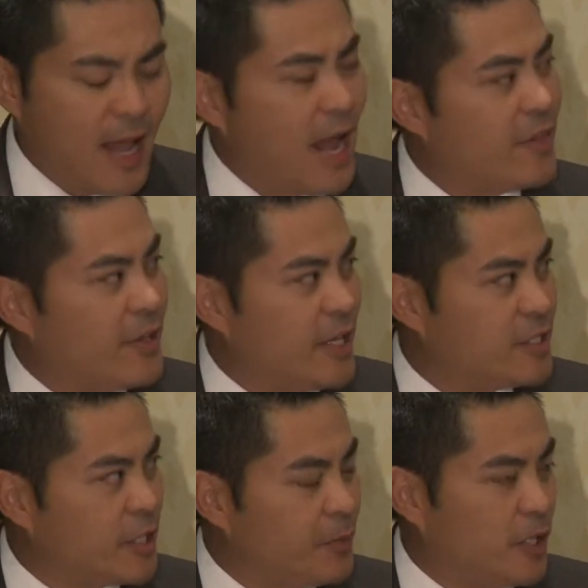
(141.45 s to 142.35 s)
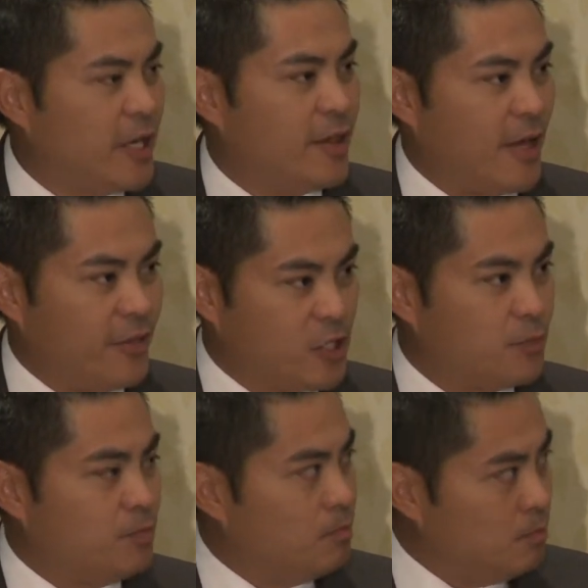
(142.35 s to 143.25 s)
And then they stipulated that this
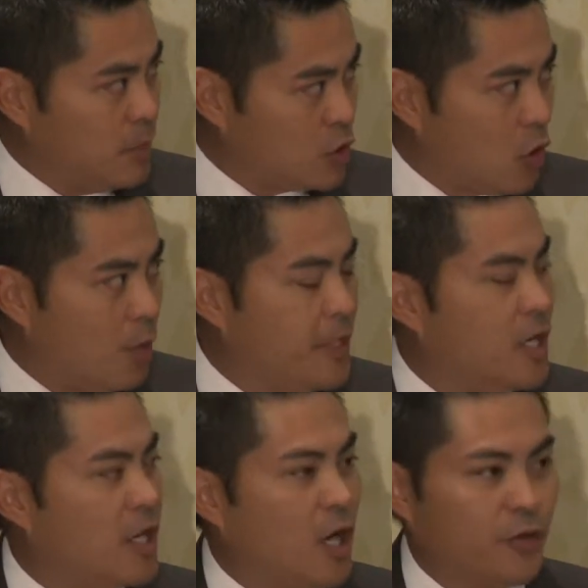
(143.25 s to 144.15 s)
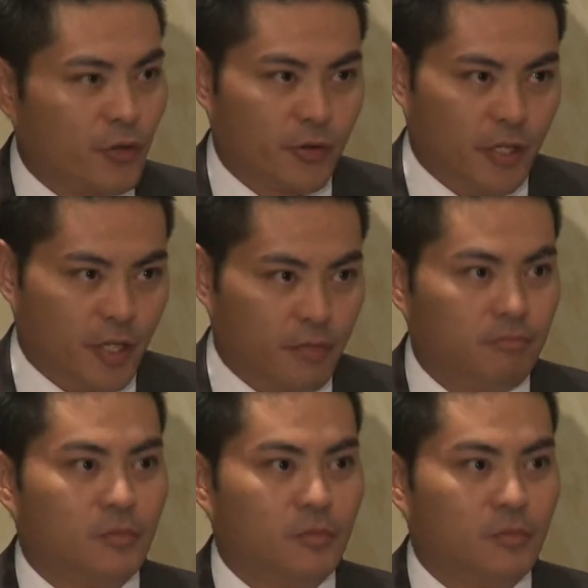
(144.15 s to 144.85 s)
must all be done under the